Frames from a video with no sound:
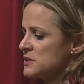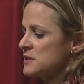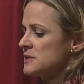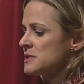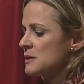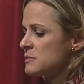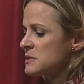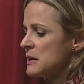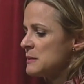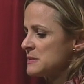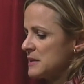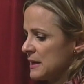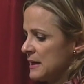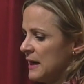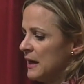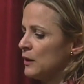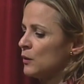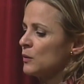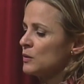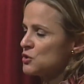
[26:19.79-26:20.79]
And sometimes I
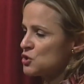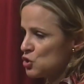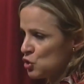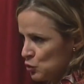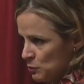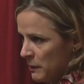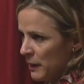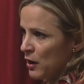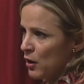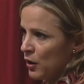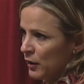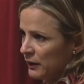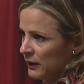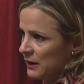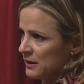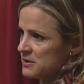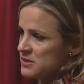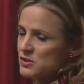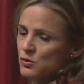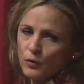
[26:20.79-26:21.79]
cater it to my
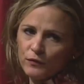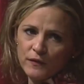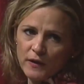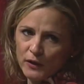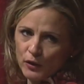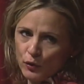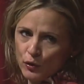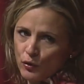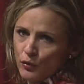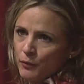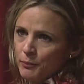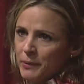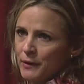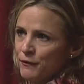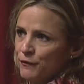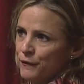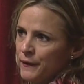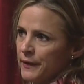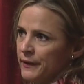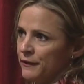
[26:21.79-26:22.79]
audience. So if I know you're a big
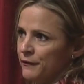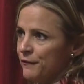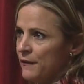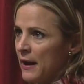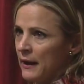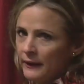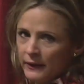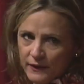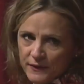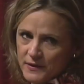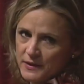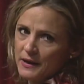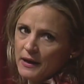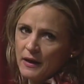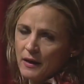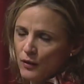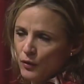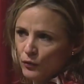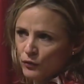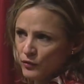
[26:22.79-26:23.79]
fan of Valley of the
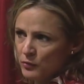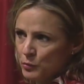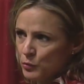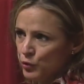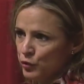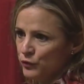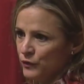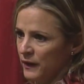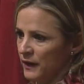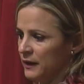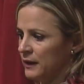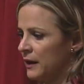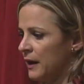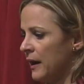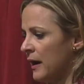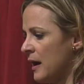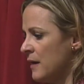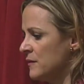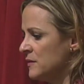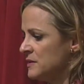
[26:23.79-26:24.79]
Dolls, the movie, and I
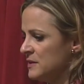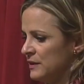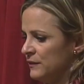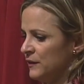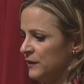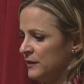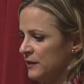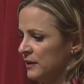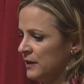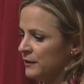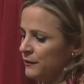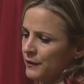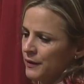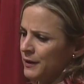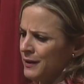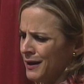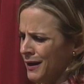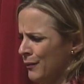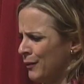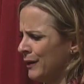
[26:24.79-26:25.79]
have a DVD of it
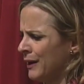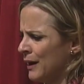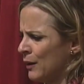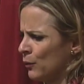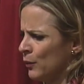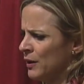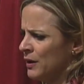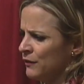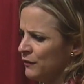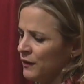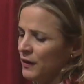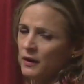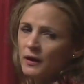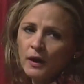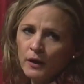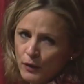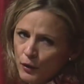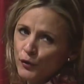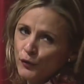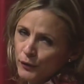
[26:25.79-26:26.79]
and I want to get rid of it, I
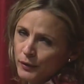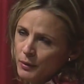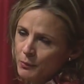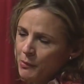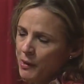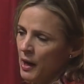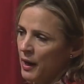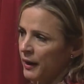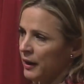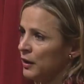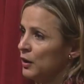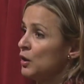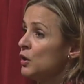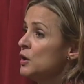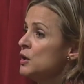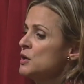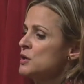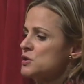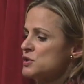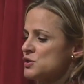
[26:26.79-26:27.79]
know you're going to buy it.
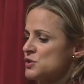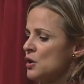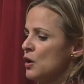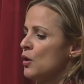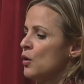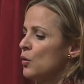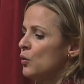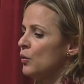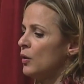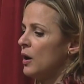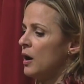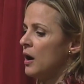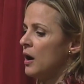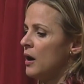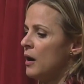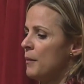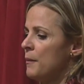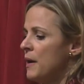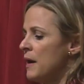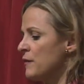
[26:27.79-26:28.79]
So
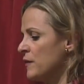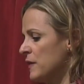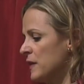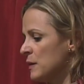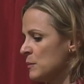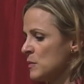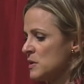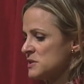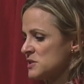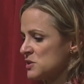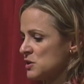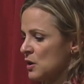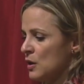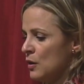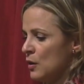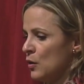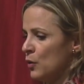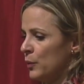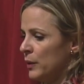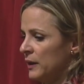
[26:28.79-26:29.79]
everything must
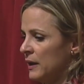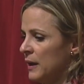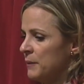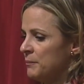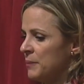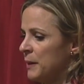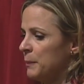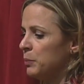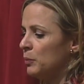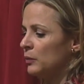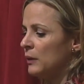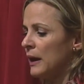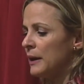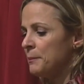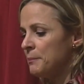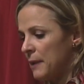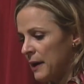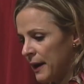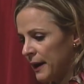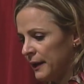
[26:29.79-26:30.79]
go, and people
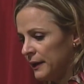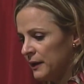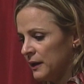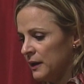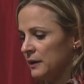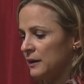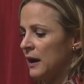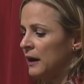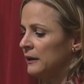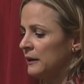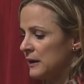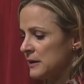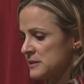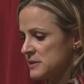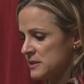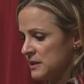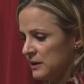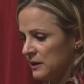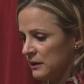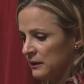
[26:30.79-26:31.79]
like buying it. I like
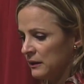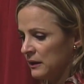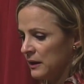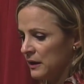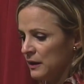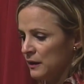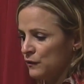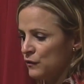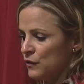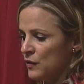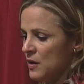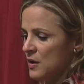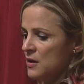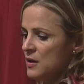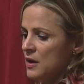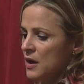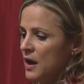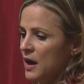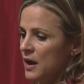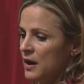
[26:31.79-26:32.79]
seeing it leave.
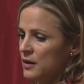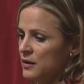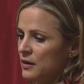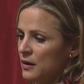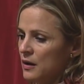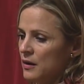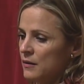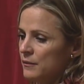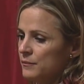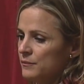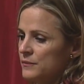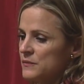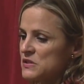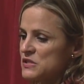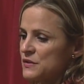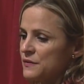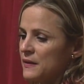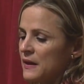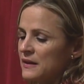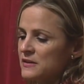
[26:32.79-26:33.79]
And
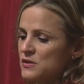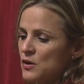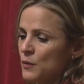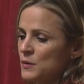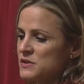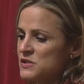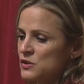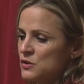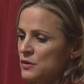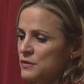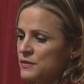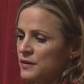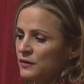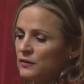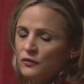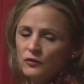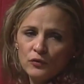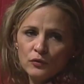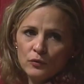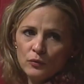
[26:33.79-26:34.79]
so that's always a good thing to
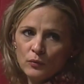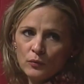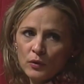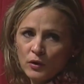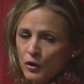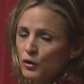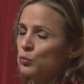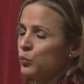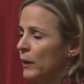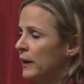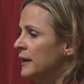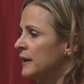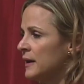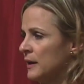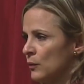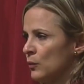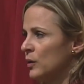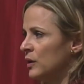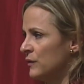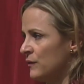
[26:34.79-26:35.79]
do, a good way to
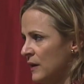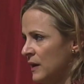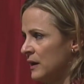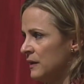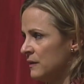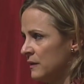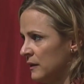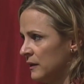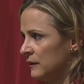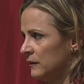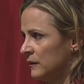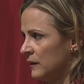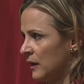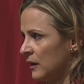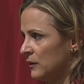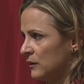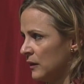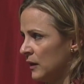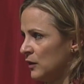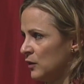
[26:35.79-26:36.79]
get rid of anything
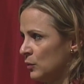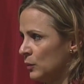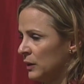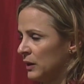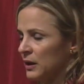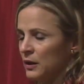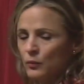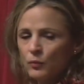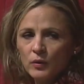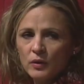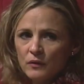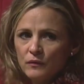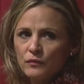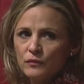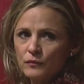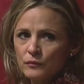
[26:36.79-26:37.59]
that you want to get rid of.